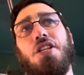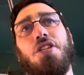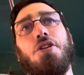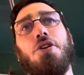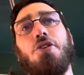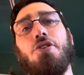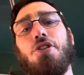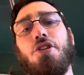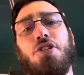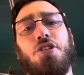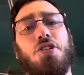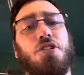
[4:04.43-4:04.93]

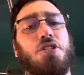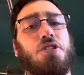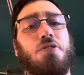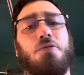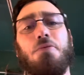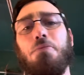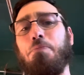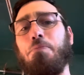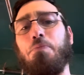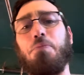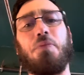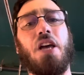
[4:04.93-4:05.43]
just
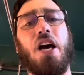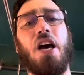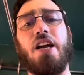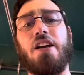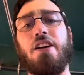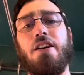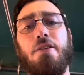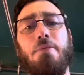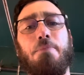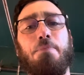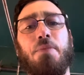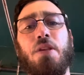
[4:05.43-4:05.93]
kind
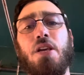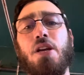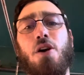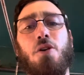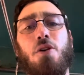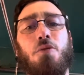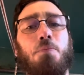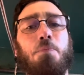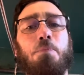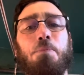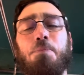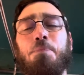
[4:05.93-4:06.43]

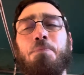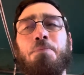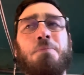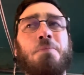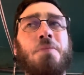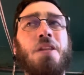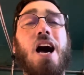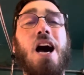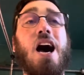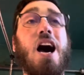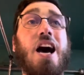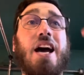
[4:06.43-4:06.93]
of,
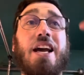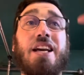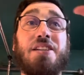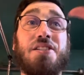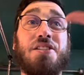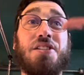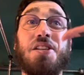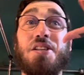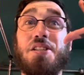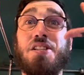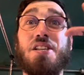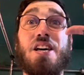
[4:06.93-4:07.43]
eyes
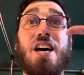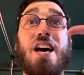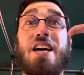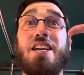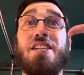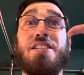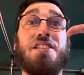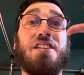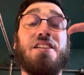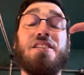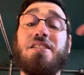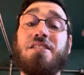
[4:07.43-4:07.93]
the
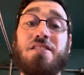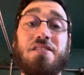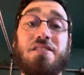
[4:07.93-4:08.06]
size of,